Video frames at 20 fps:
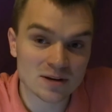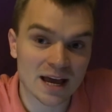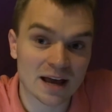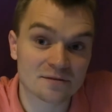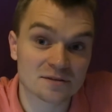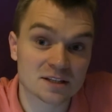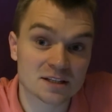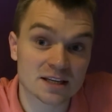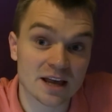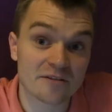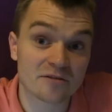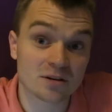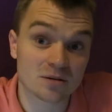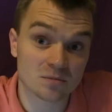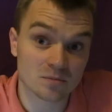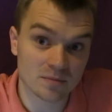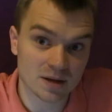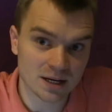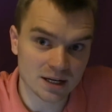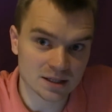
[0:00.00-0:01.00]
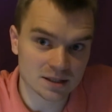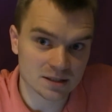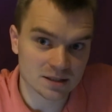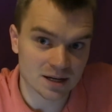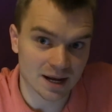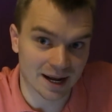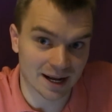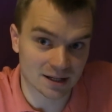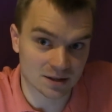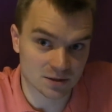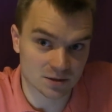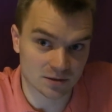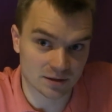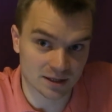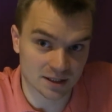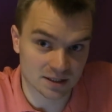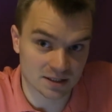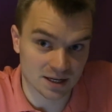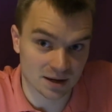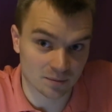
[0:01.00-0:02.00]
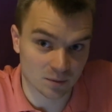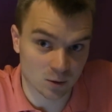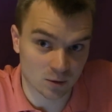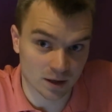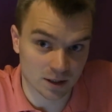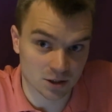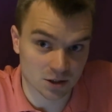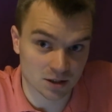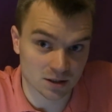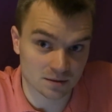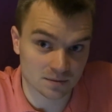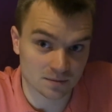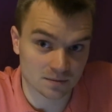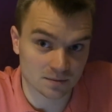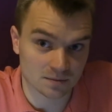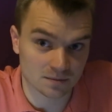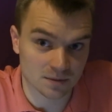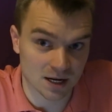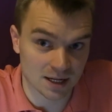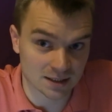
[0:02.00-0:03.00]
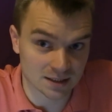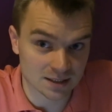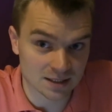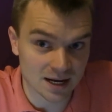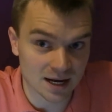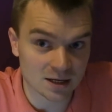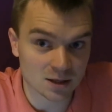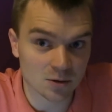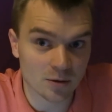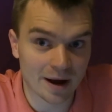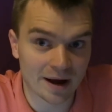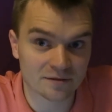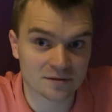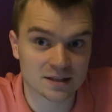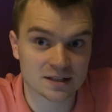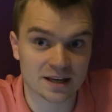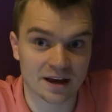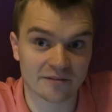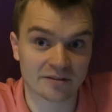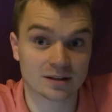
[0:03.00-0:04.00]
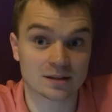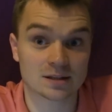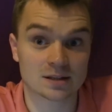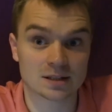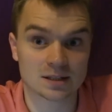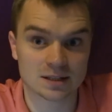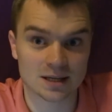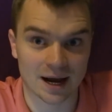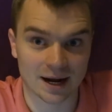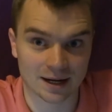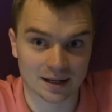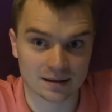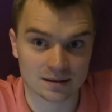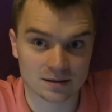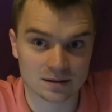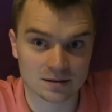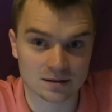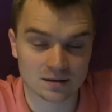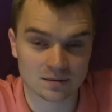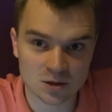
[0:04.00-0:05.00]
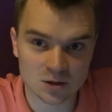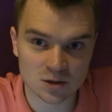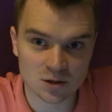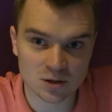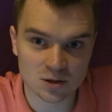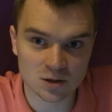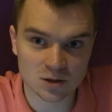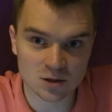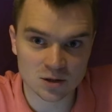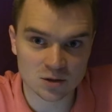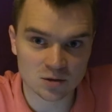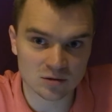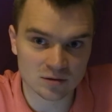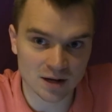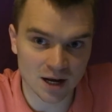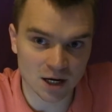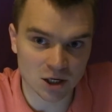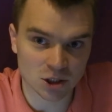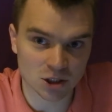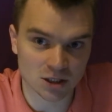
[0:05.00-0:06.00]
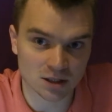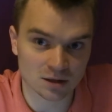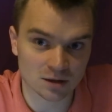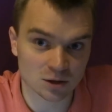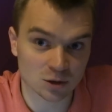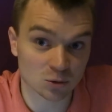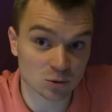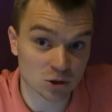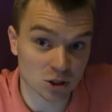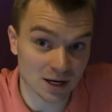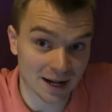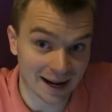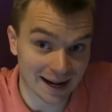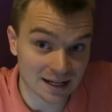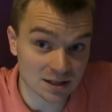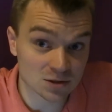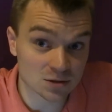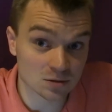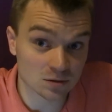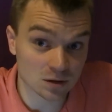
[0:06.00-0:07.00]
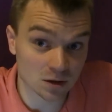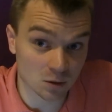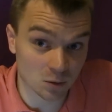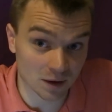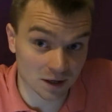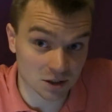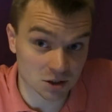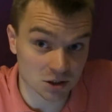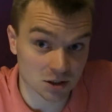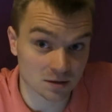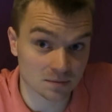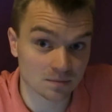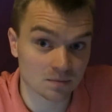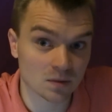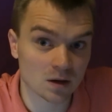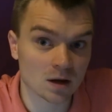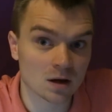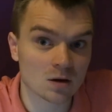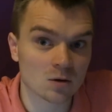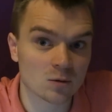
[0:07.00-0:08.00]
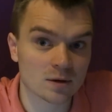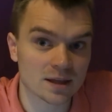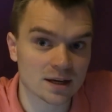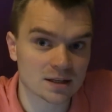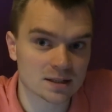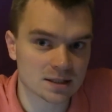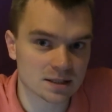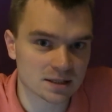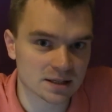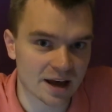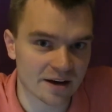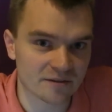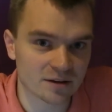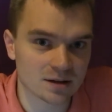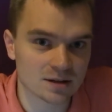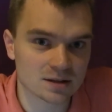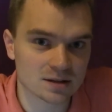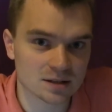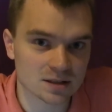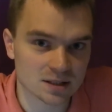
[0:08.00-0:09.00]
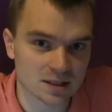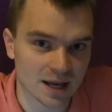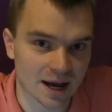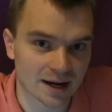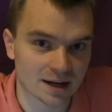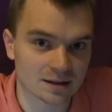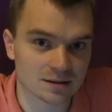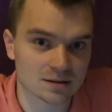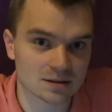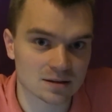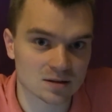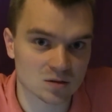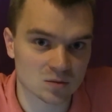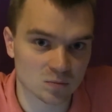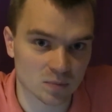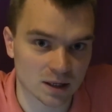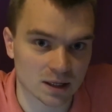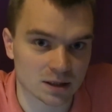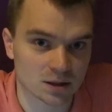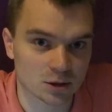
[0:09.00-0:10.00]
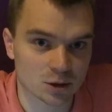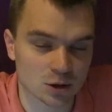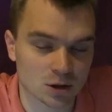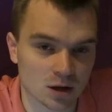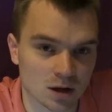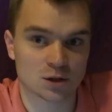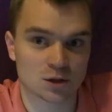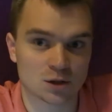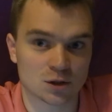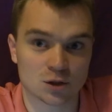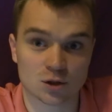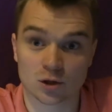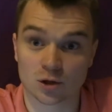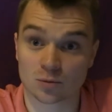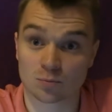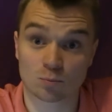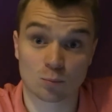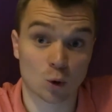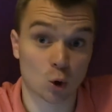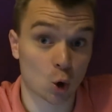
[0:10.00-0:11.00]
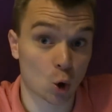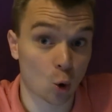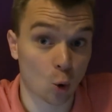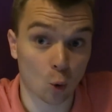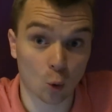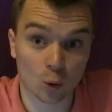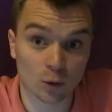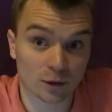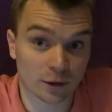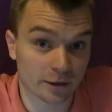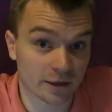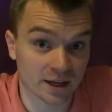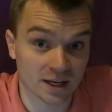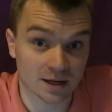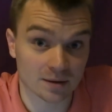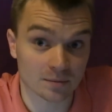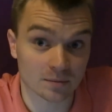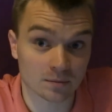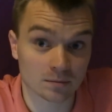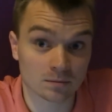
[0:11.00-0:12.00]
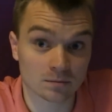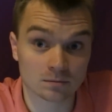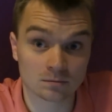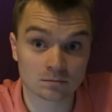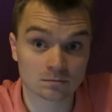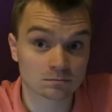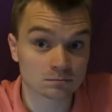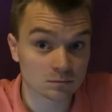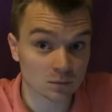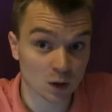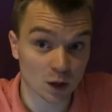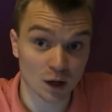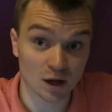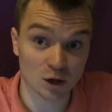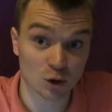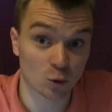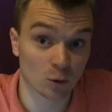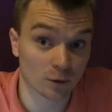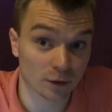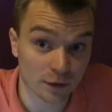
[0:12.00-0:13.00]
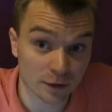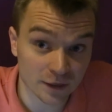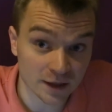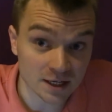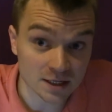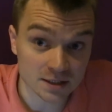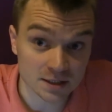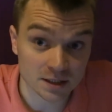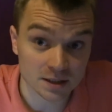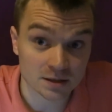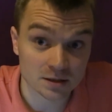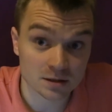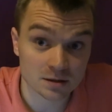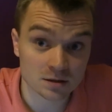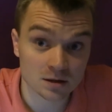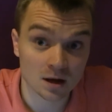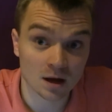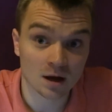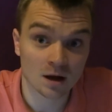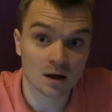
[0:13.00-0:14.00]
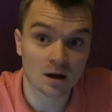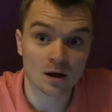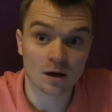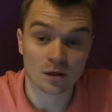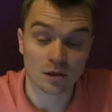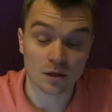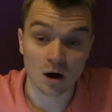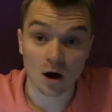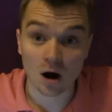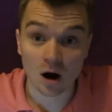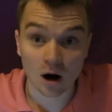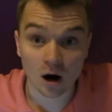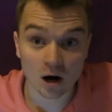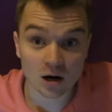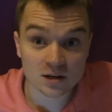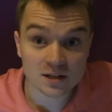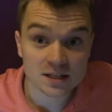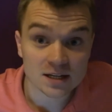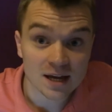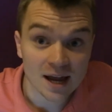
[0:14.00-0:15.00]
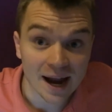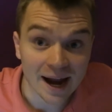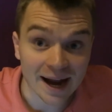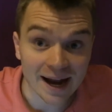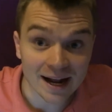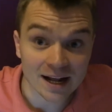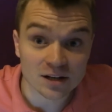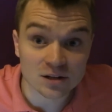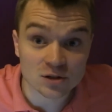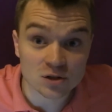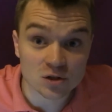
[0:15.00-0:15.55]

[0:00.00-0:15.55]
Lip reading: have 7 minutes to answer an extemp question. Instead, you have 7 seconds. In the introduction, you should answer the question with a 7-second speech. It's your core theme, your thesis, the heart and